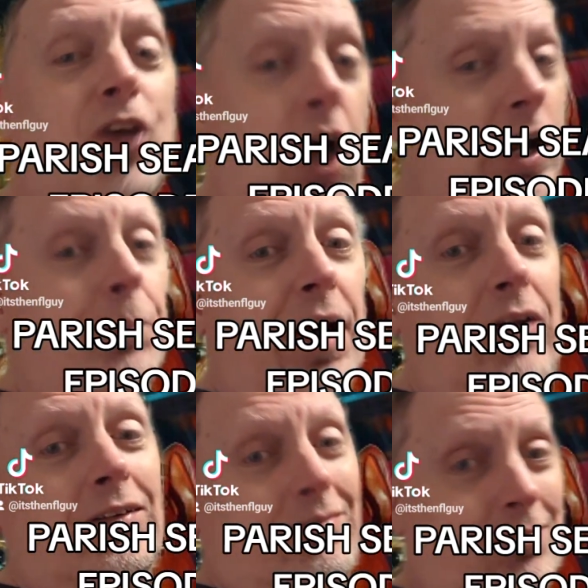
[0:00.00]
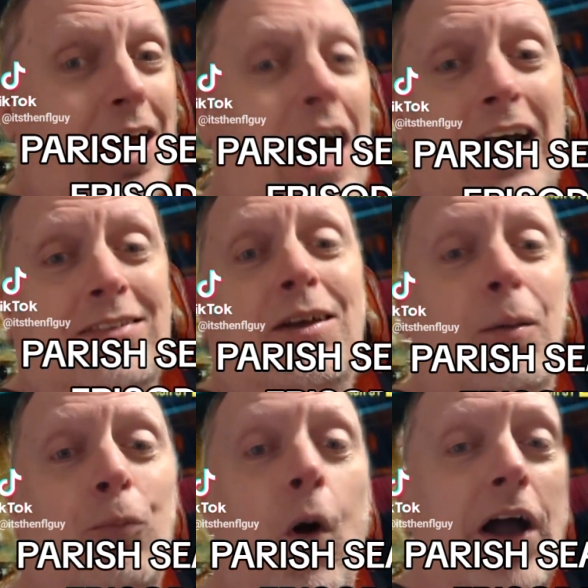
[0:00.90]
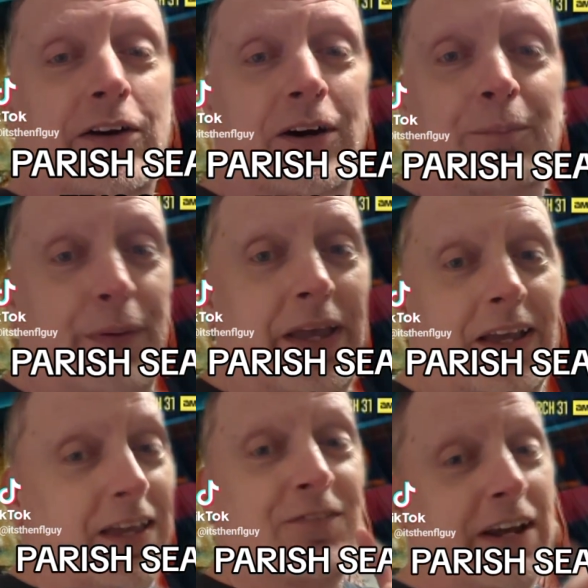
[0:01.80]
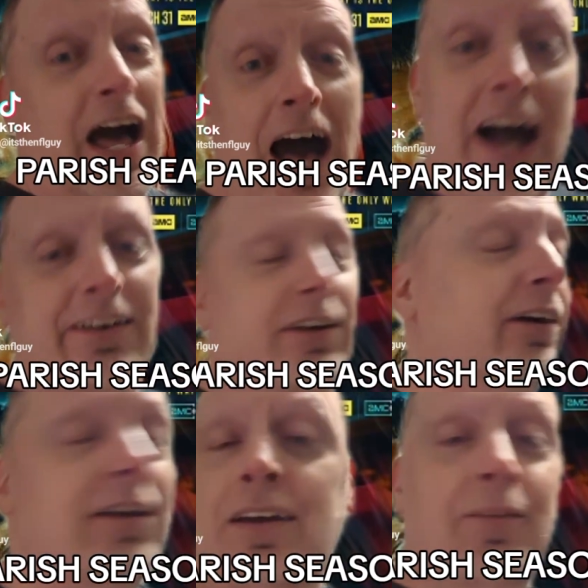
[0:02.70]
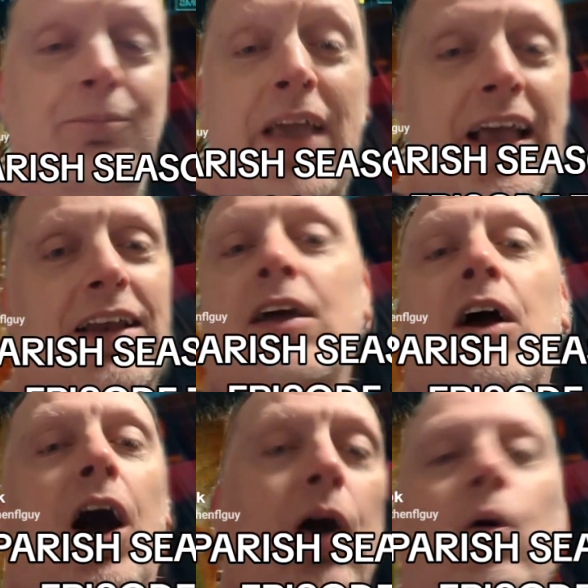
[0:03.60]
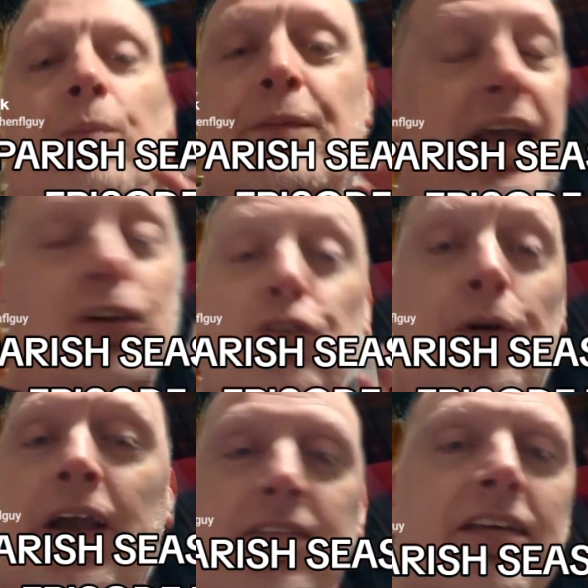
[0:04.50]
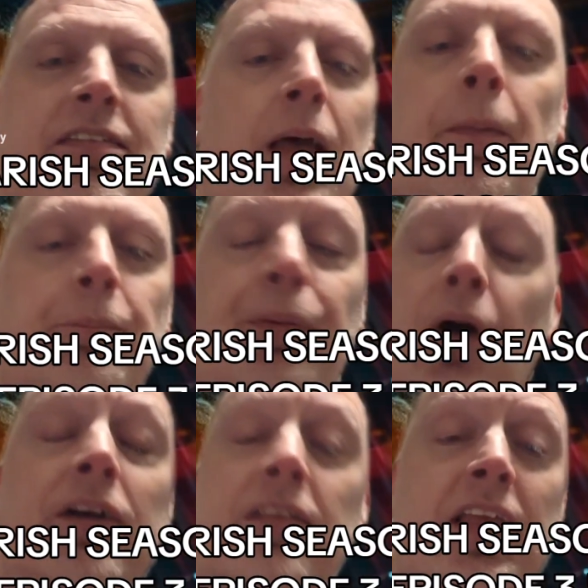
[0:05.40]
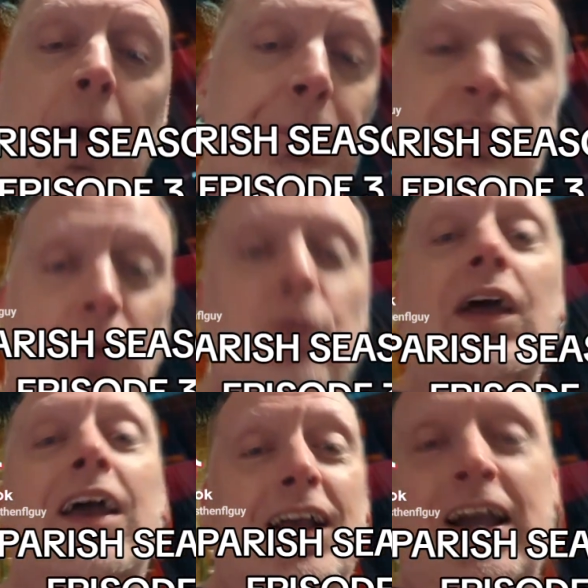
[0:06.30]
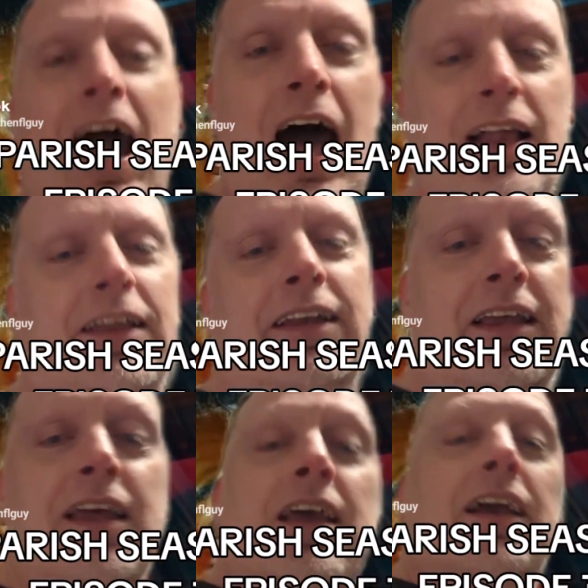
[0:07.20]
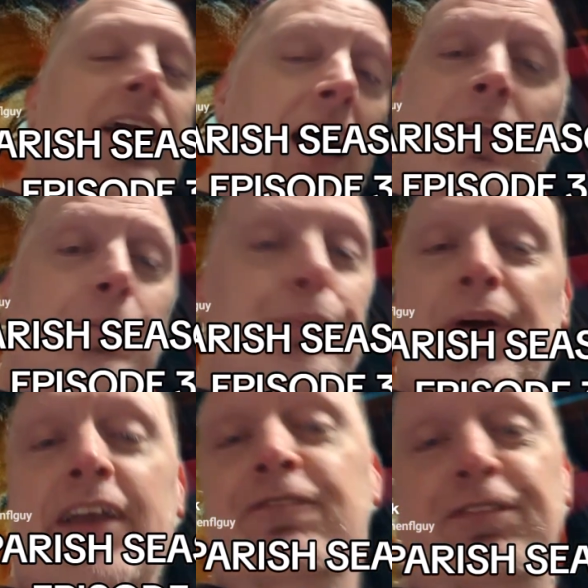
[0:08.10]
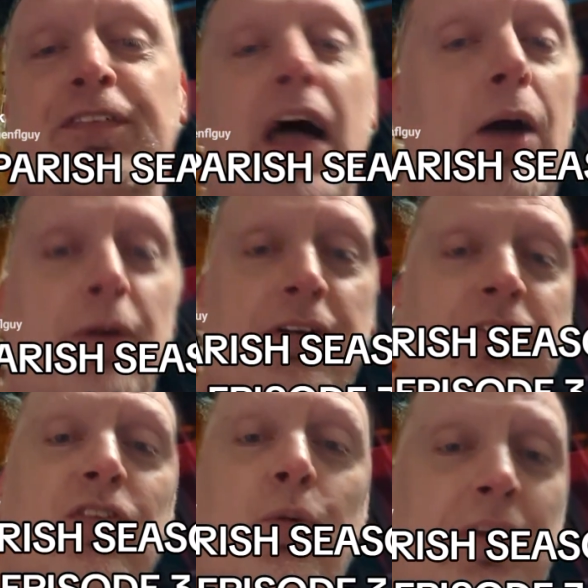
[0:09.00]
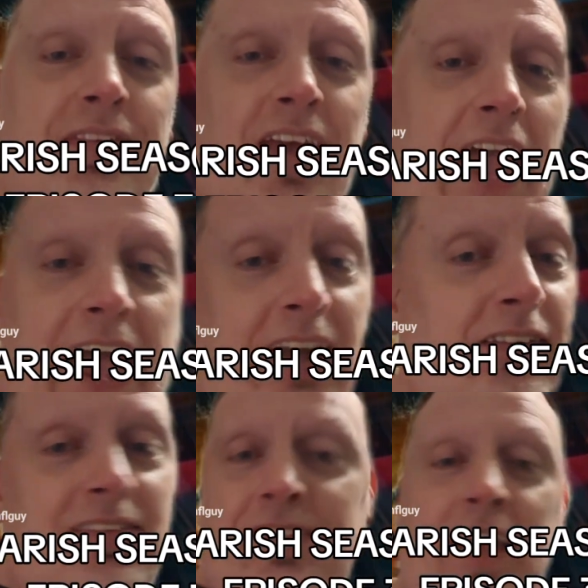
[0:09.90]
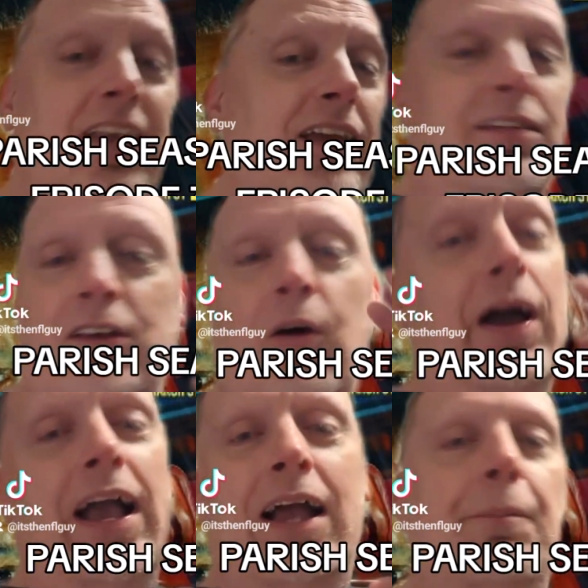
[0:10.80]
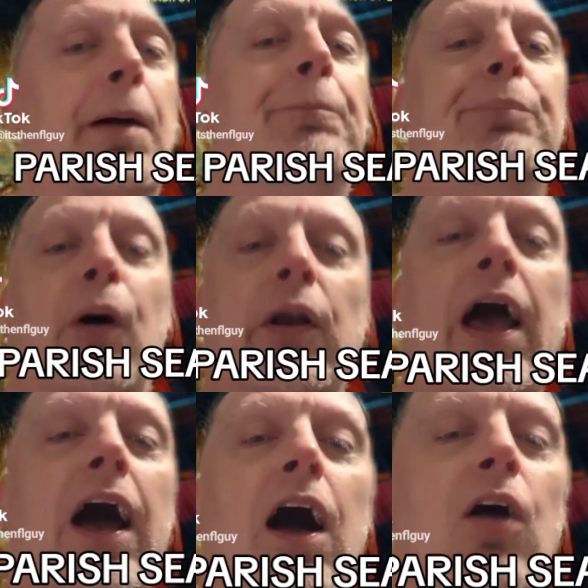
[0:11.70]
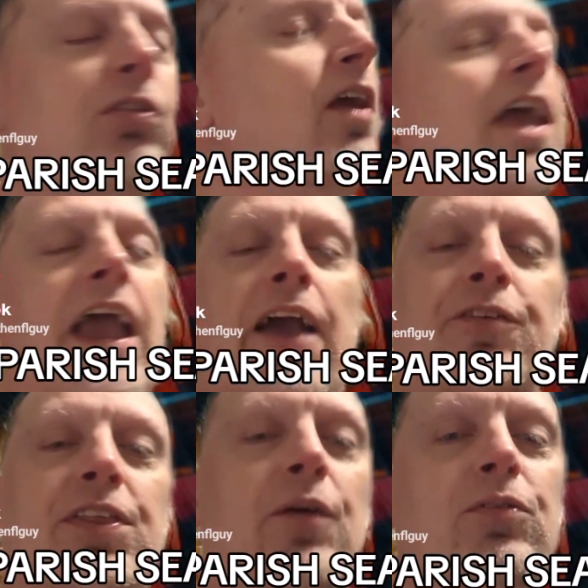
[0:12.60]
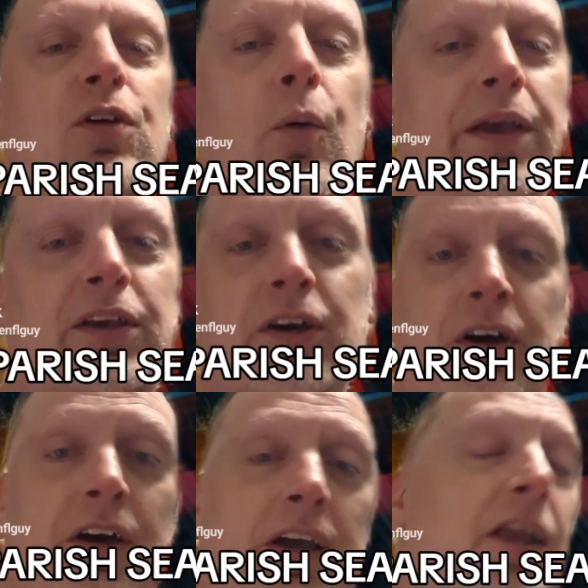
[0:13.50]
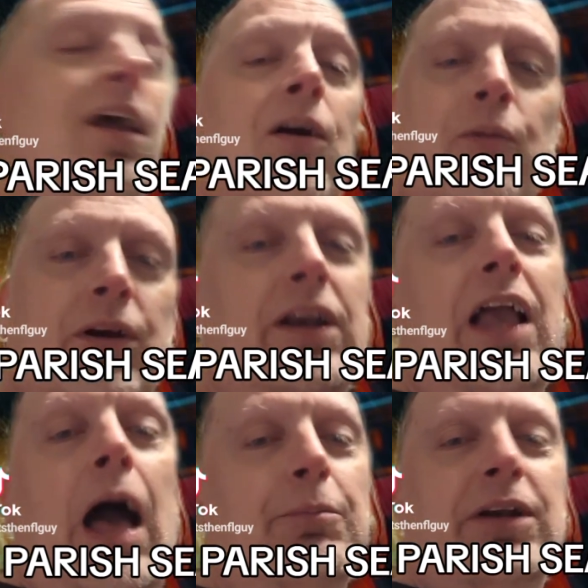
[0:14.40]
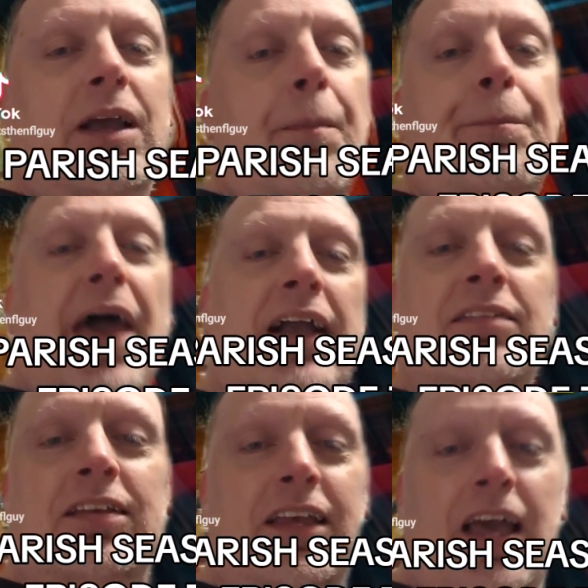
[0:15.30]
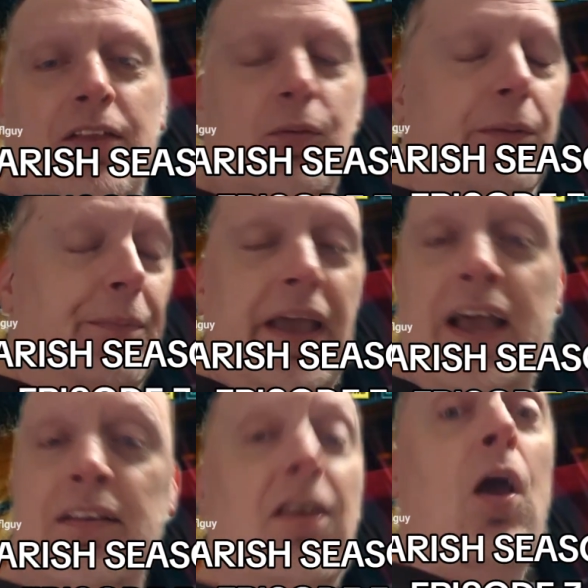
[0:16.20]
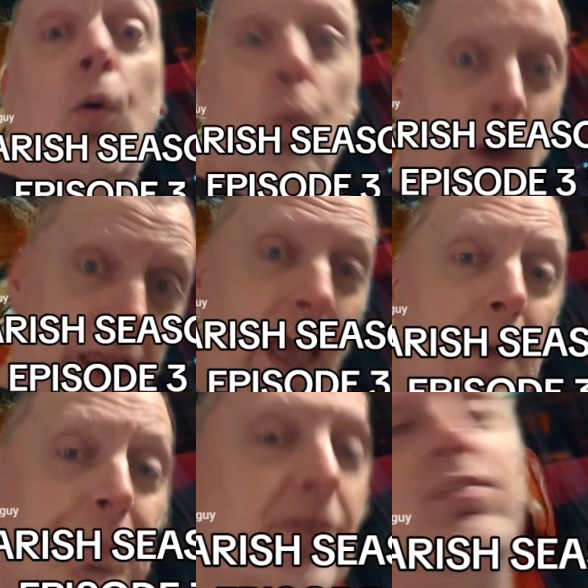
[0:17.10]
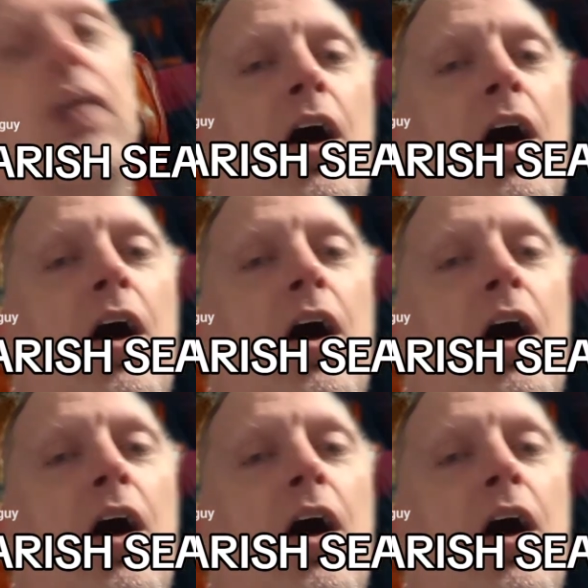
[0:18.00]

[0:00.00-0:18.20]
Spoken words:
Talk about hot tub water being even hotter. Man, oh man, the craziest part of the episode, Colin bringing flowers to his ex, thinking, you know, I got my boathouse, everything's going good, I'm going to get back together with my ex. What happens?